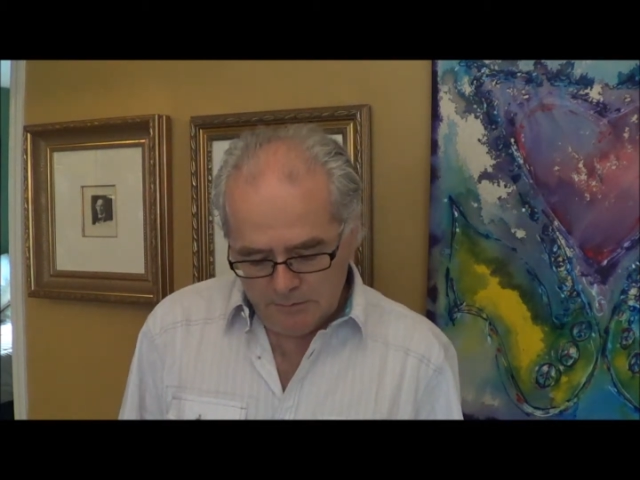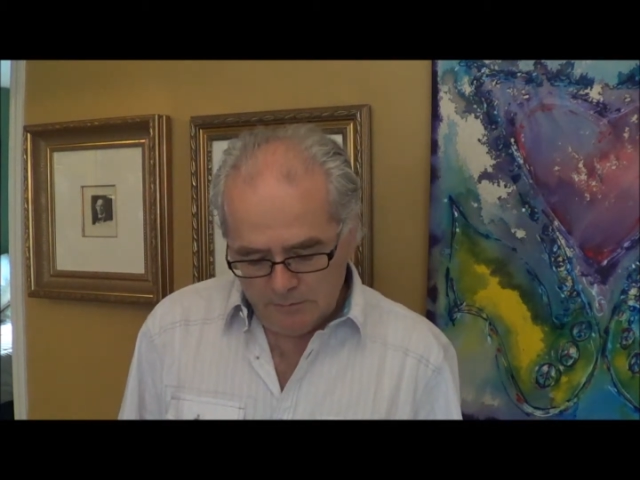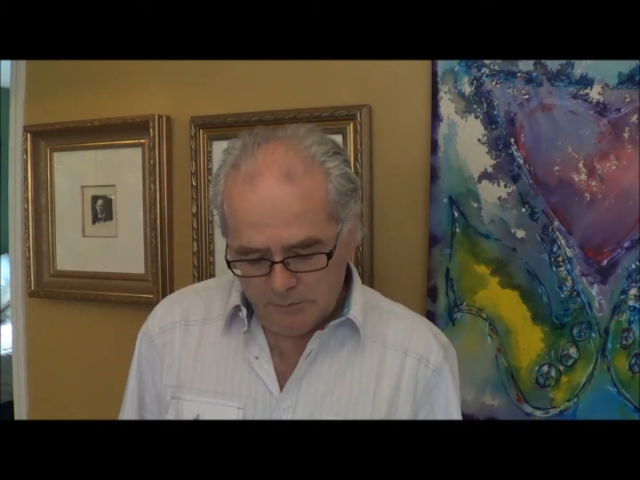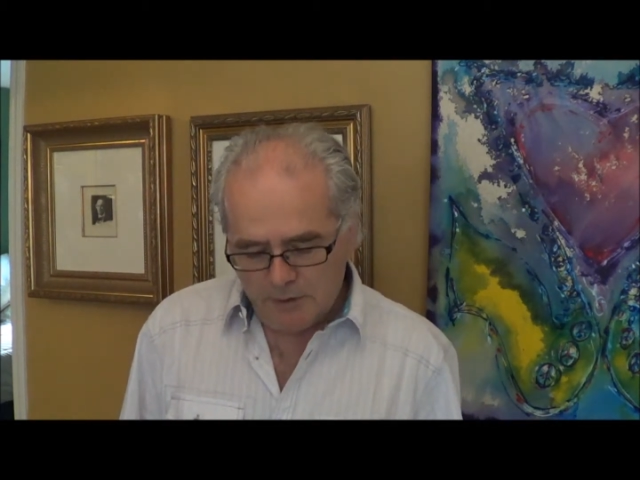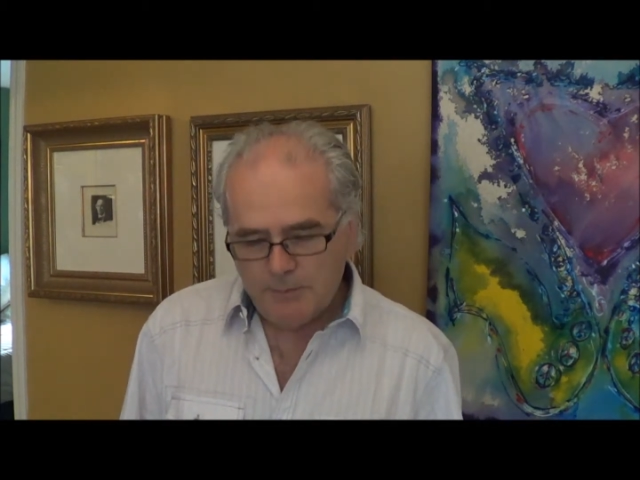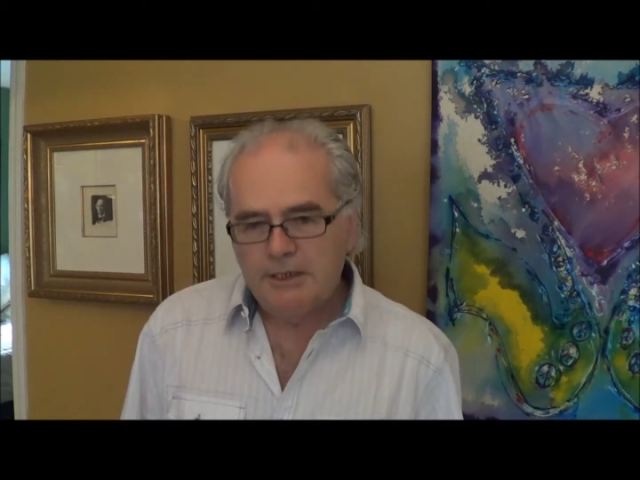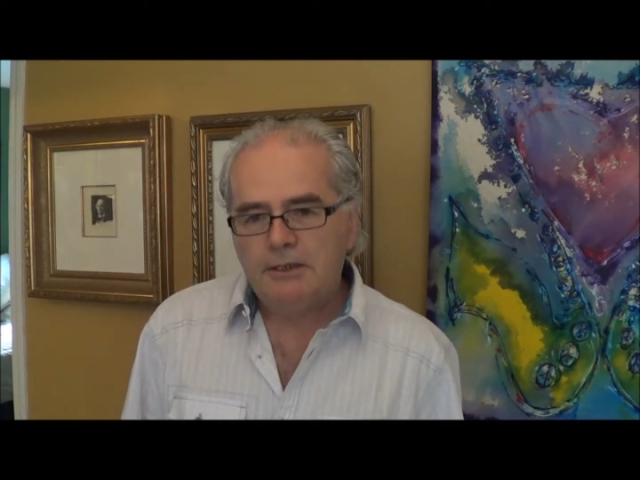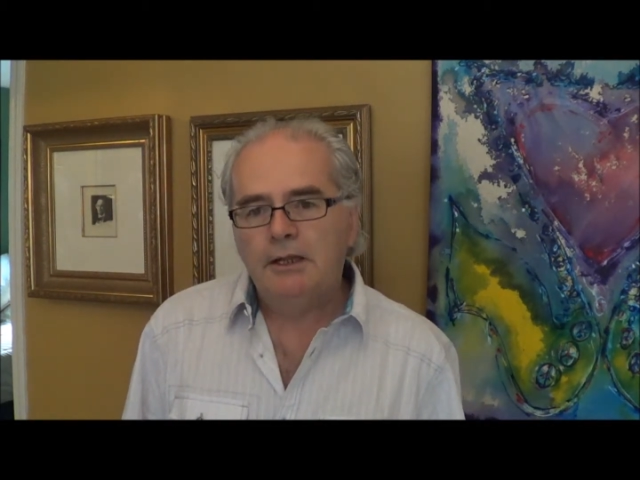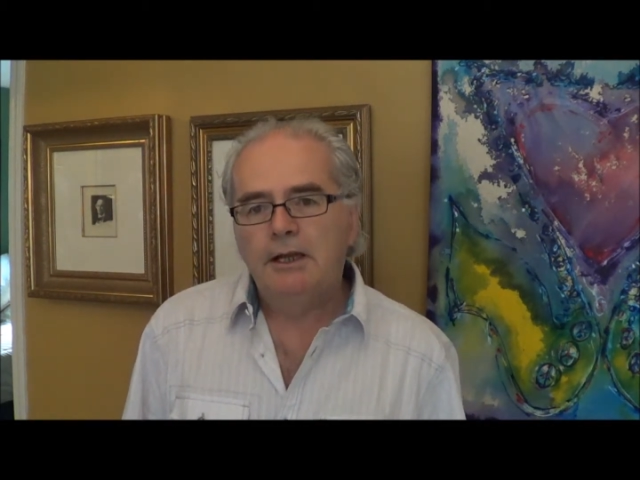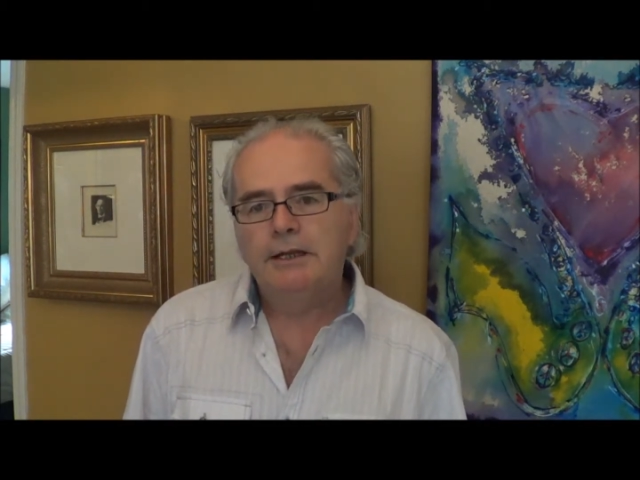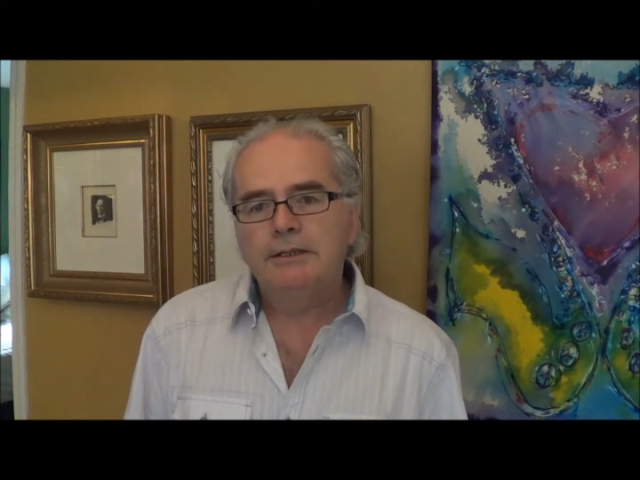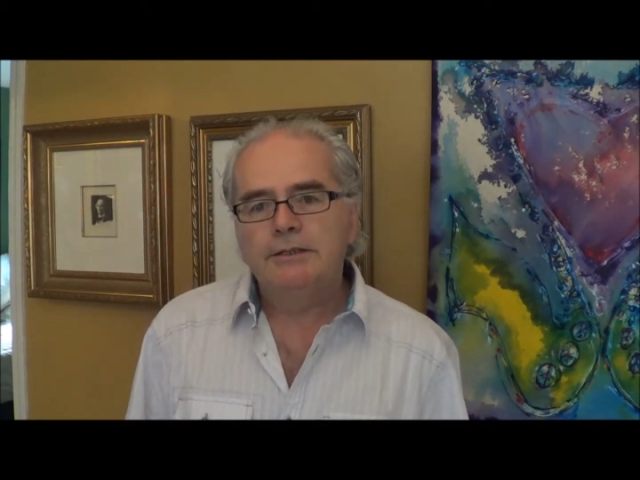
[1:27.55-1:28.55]
one of my
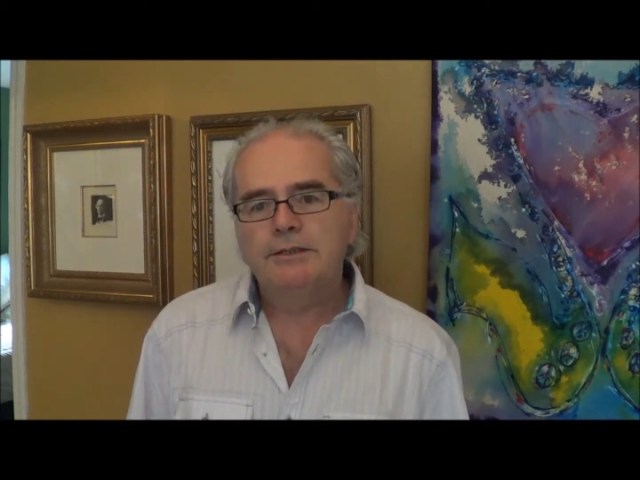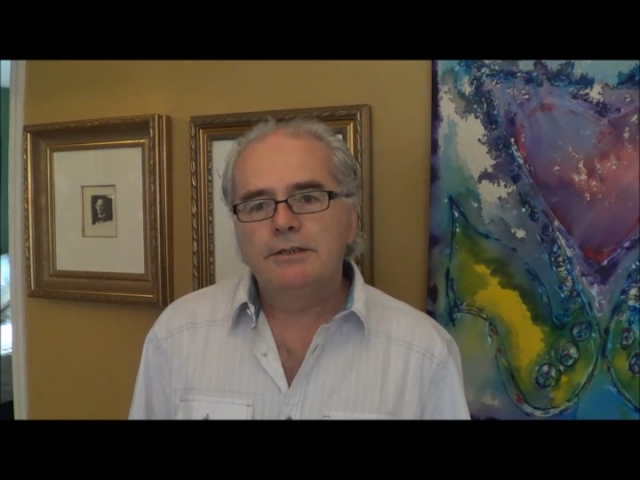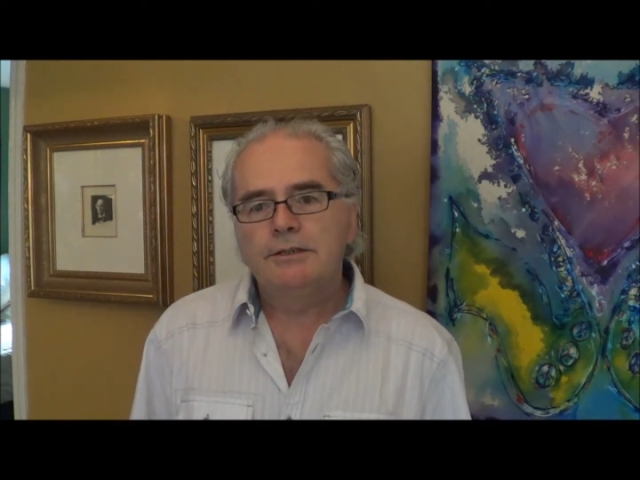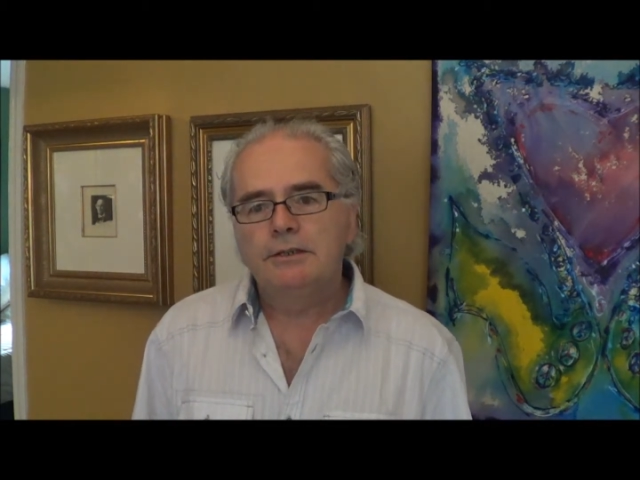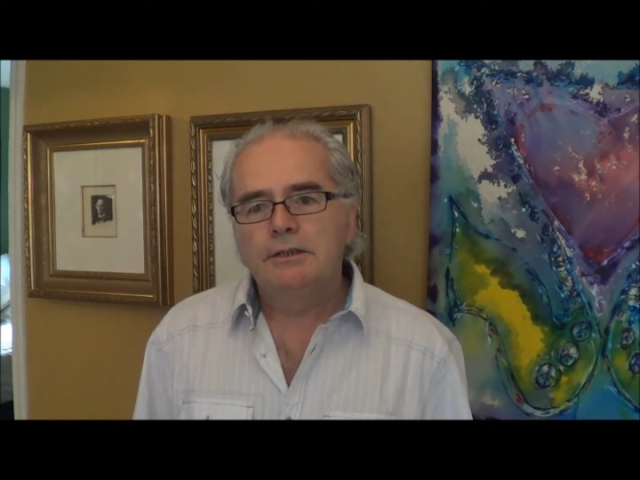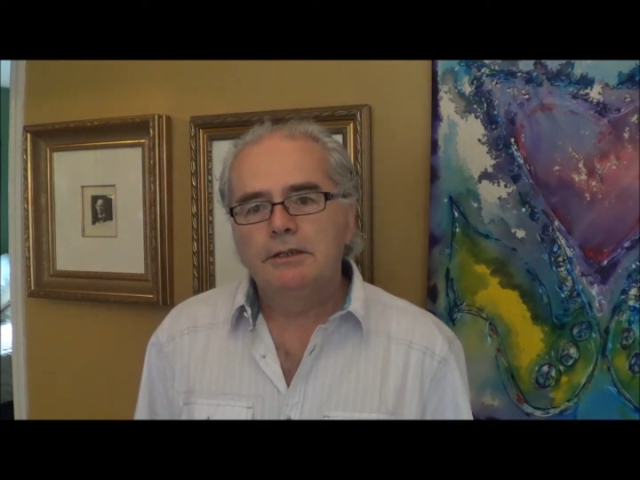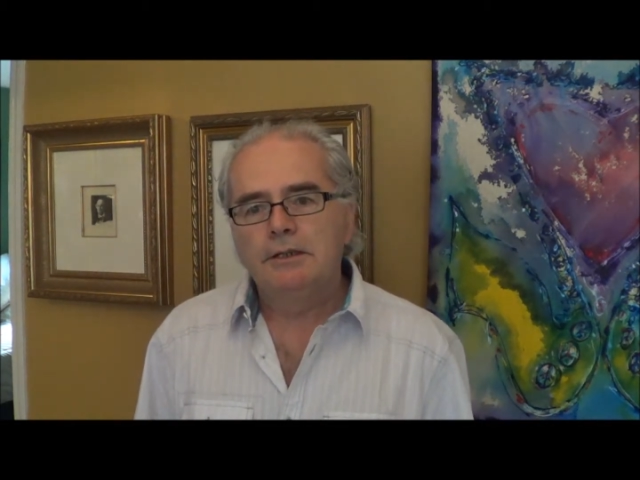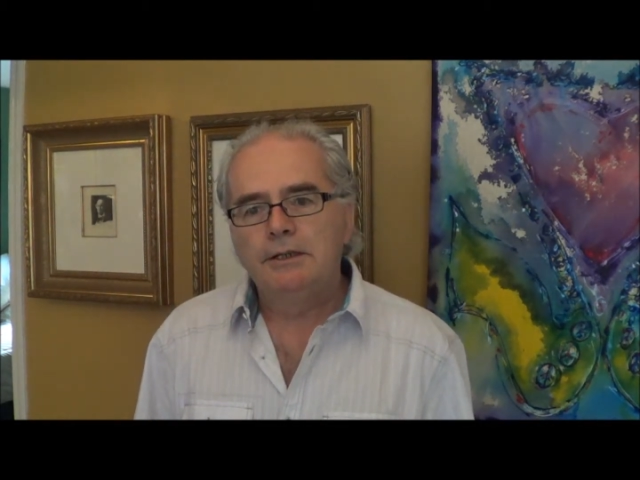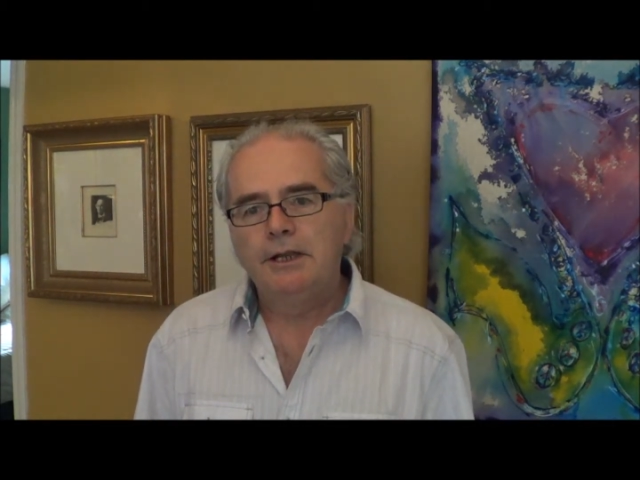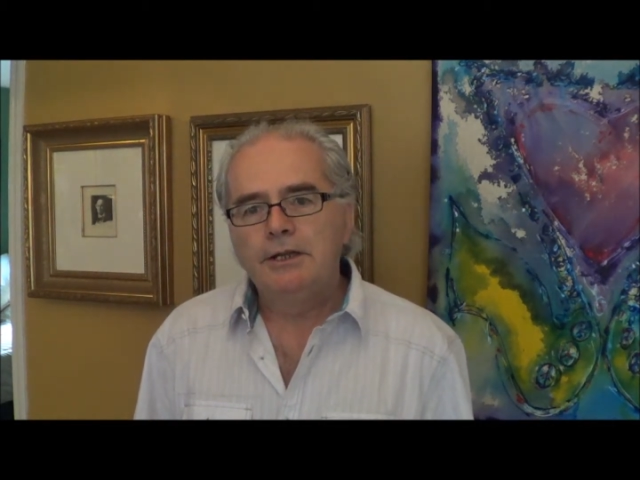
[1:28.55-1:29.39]
clients is an